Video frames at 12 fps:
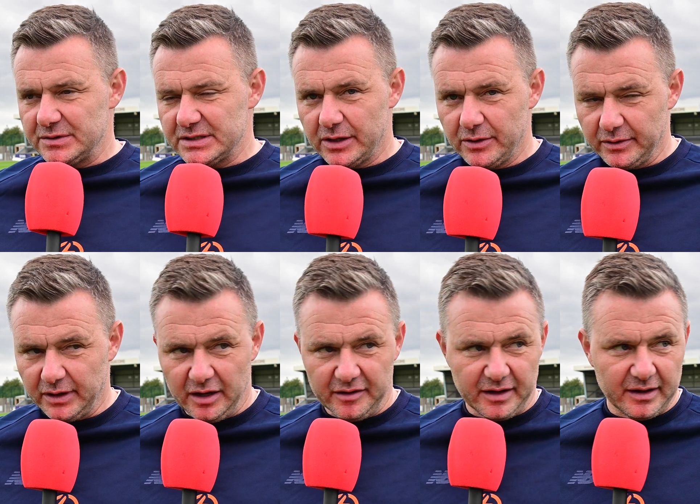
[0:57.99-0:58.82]
So
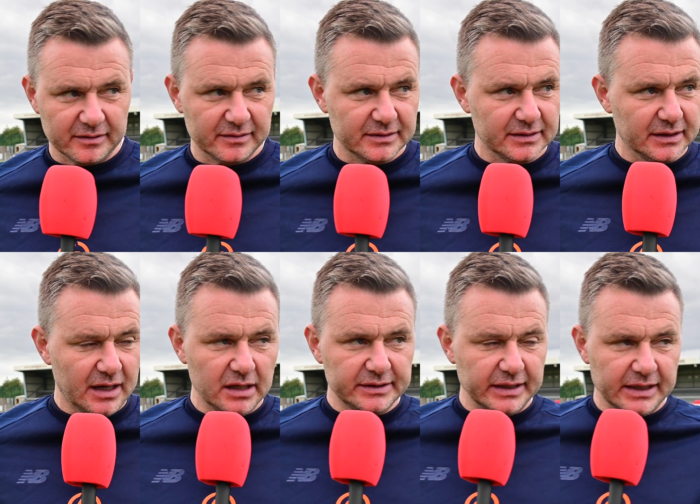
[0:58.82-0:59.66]

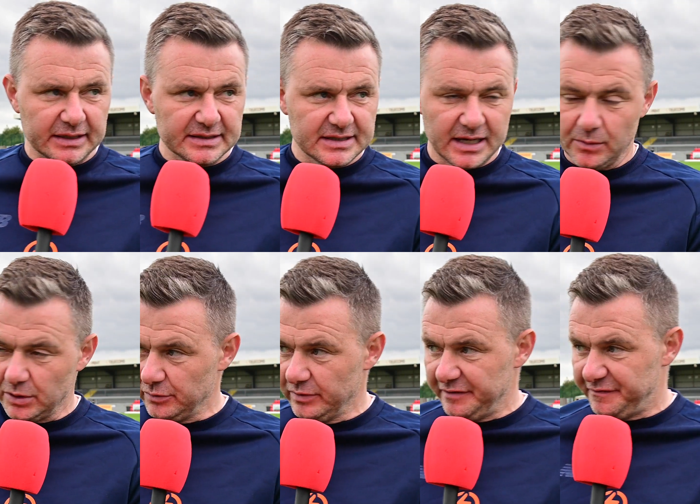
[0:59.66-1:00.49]
I didn't understand what
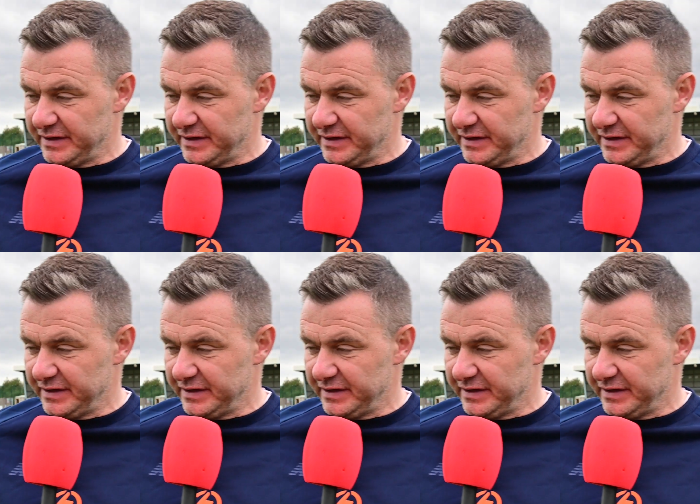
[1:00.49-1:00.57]
the ref,